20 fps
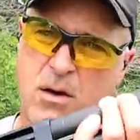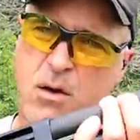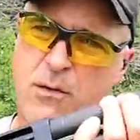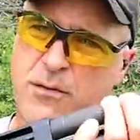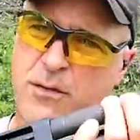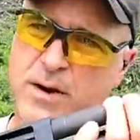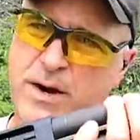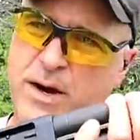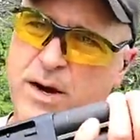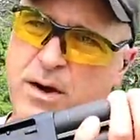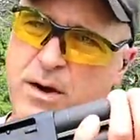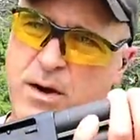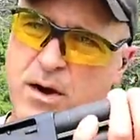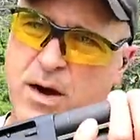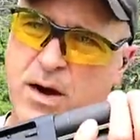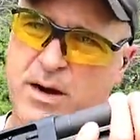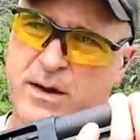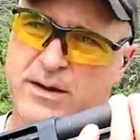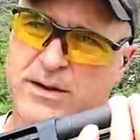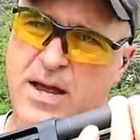over here,
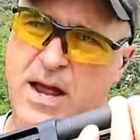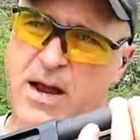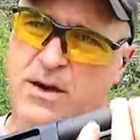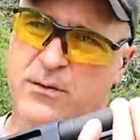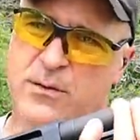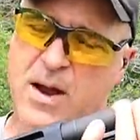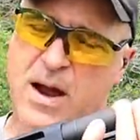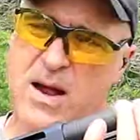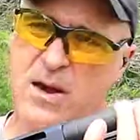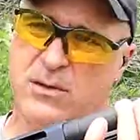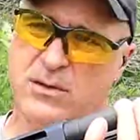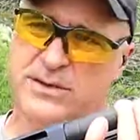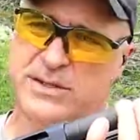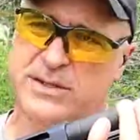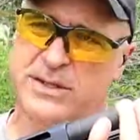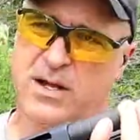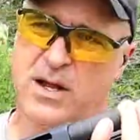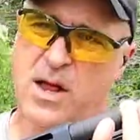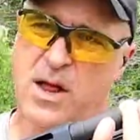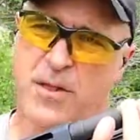10
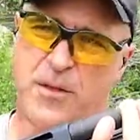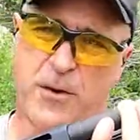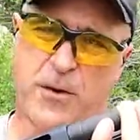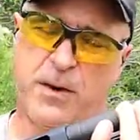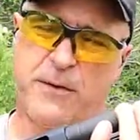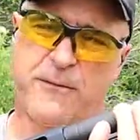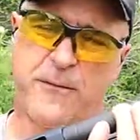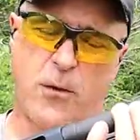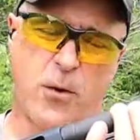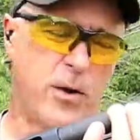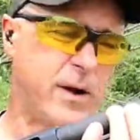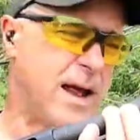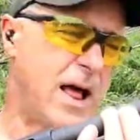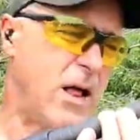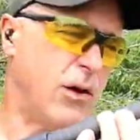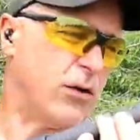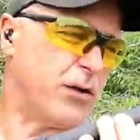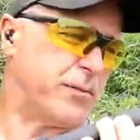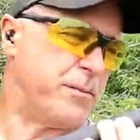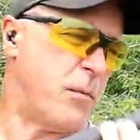rounds,
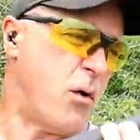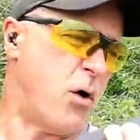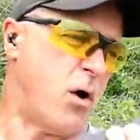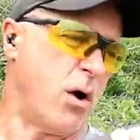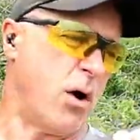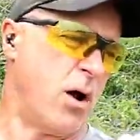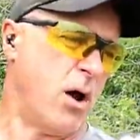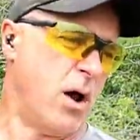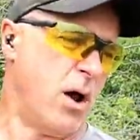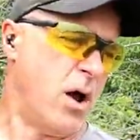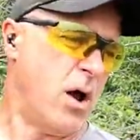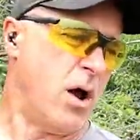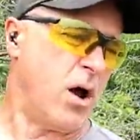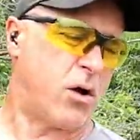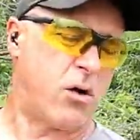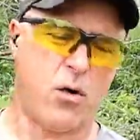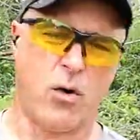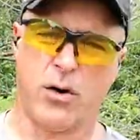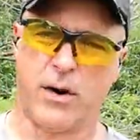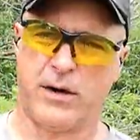$34 more,
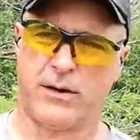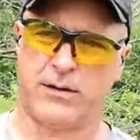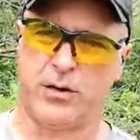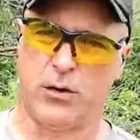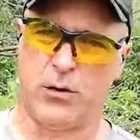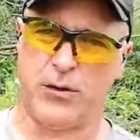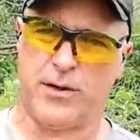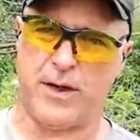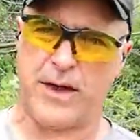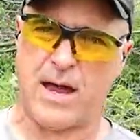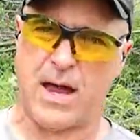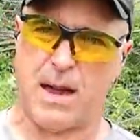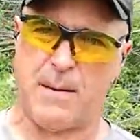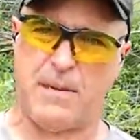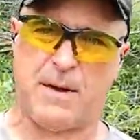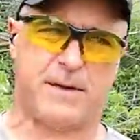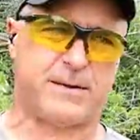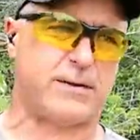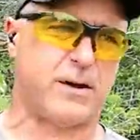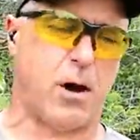according to the
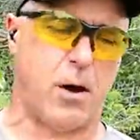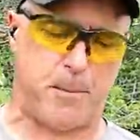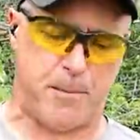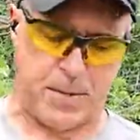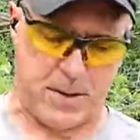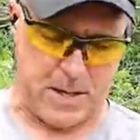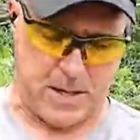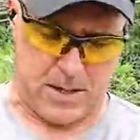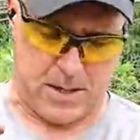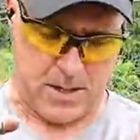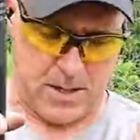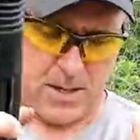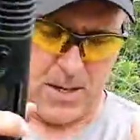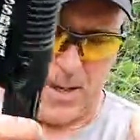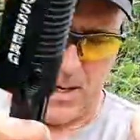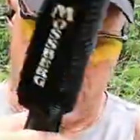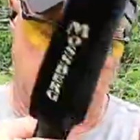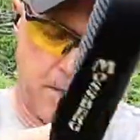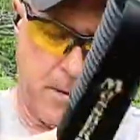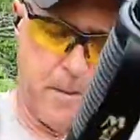MSRP,
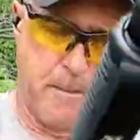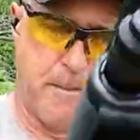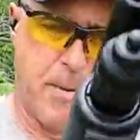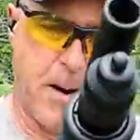the